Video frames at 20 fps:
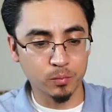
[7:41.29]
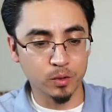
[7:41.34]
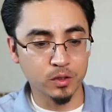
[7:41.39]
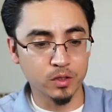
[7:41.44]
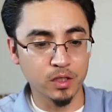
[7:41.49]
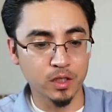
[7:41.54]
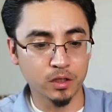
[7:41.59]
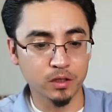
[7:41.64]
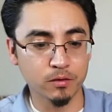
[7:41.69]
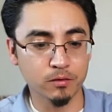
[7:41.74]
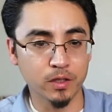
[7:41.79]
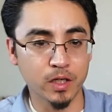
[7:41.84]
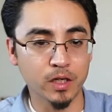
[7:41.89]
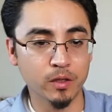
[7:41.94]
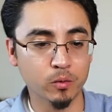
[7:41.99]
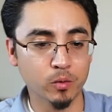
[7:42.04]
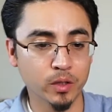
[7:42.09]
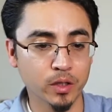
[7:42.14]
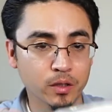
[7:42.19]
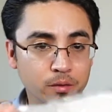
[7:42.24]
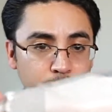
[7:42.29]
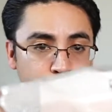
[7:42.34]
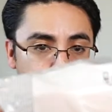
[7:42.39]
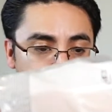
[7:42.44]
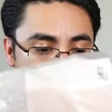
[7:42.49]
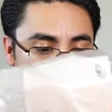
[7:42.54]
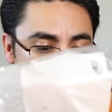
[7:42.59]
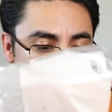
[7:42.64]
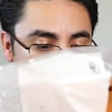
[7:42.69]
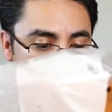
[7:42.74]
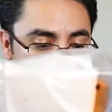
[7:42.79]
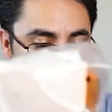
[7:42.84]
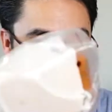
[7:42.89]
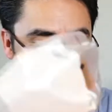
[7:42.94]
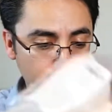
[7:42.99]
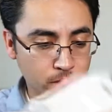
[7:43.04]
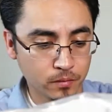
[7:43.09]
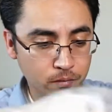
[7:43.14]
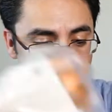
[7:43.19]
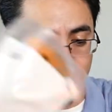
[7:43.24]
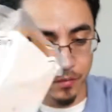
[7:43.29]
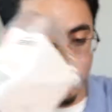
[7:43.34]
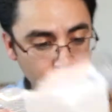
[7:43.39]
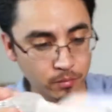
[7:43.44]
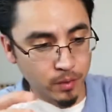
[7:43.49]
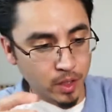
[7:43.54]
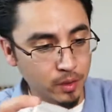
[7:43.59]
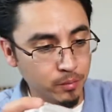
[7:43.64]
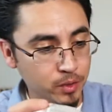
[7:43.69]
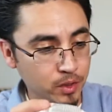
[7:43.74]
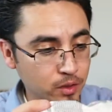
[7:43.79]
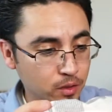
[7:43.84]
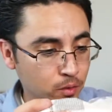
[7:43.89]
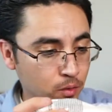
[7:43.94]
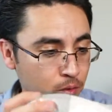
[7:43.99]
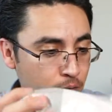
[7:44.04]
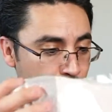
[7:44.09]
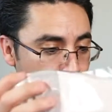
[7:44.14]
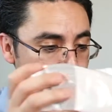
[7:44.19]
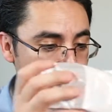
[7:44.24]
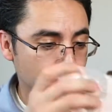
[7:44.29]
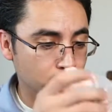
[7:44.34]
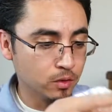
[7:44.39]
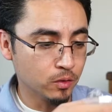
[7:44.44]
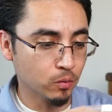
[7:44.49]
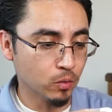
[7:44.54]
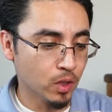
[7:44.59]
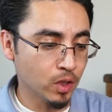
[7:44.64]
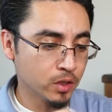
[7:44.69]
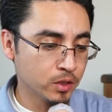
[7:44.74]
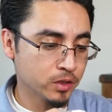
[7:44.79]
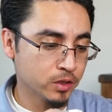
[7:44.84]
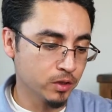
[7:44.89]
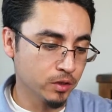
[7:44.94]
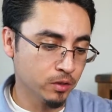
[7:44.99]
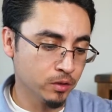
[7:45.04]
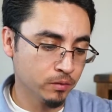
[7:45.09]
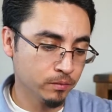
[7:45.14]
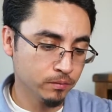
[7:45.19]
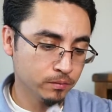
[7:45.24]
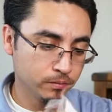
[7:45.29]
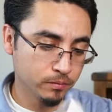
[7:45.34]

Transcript: Protective Eyewear. Might be going to the garage sale.